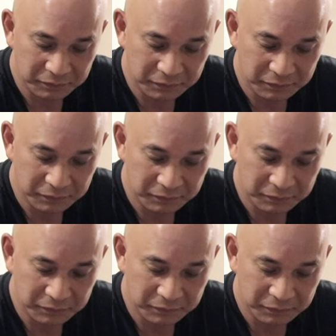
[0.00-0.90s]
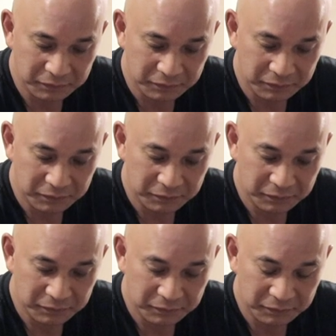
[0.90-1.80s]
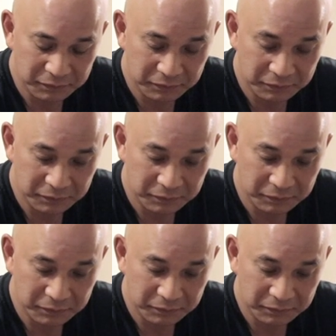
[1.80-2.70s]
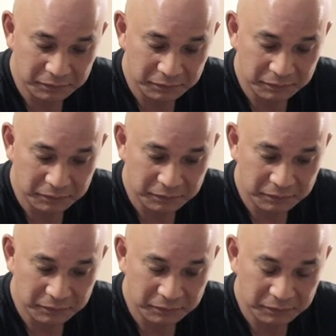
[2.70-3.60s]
[no speech]